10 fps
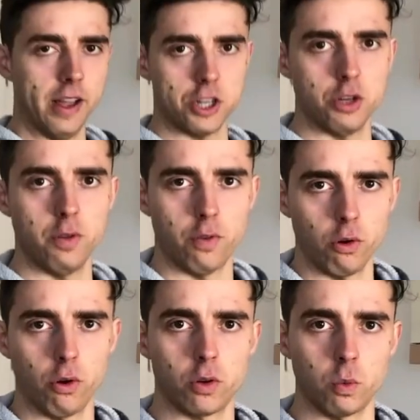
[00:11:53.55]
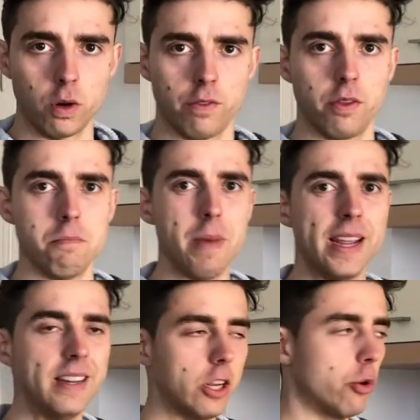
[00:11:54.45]
actually forgot one of the
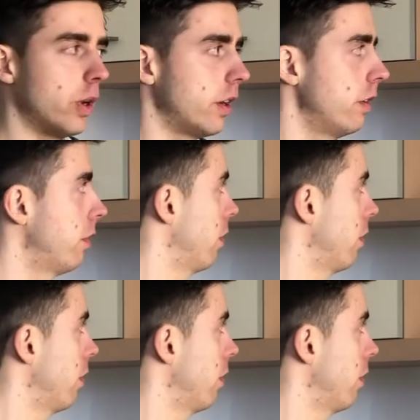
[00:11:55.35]
main ingredients